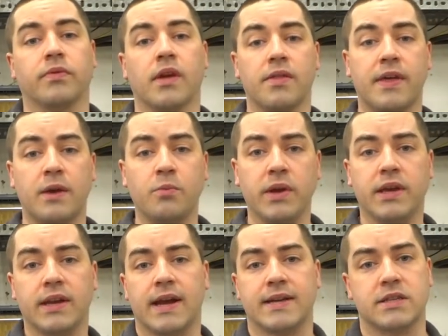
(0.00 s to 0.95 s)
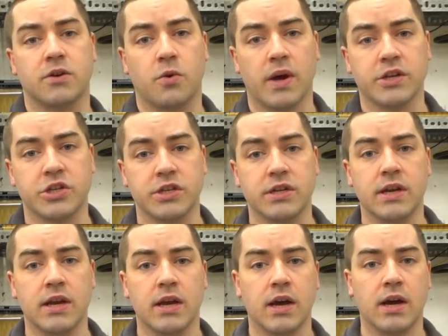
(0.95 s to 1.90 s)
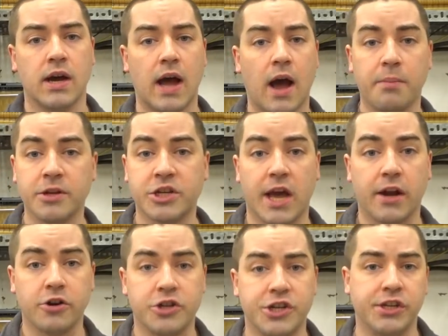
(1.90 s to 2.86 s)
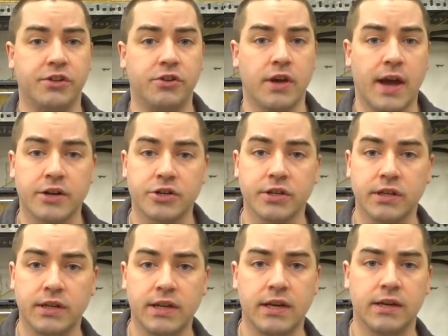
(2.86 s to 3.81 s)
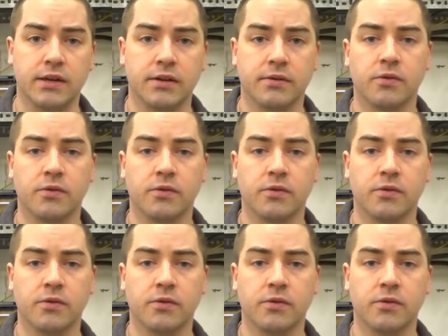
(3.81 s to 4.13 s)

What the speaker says: Then we can ask the question, how much energy do you actually need?